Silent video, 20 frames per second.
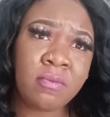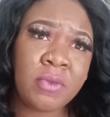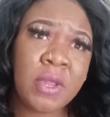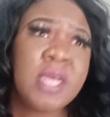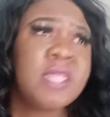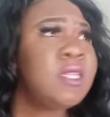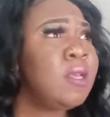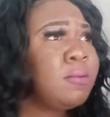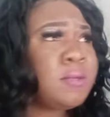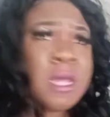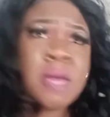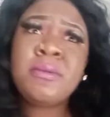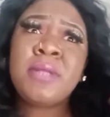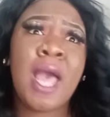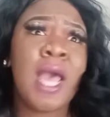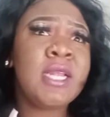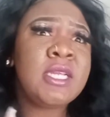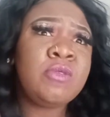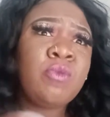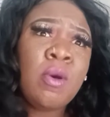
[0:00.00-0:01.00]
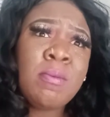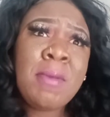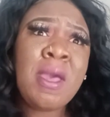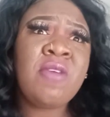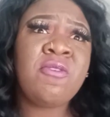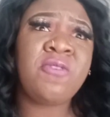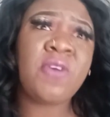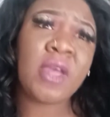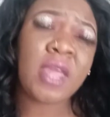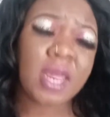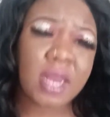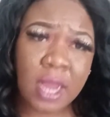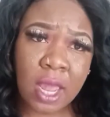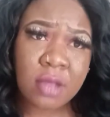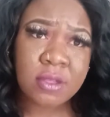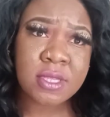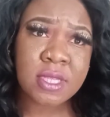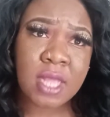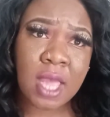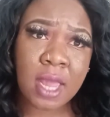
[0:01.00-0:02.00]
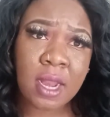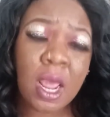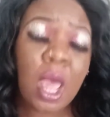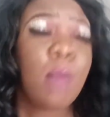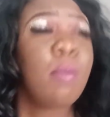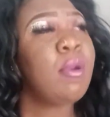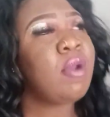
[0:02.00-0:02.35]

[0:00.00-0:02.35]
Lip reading: Sometimes I just want my fucking nails done.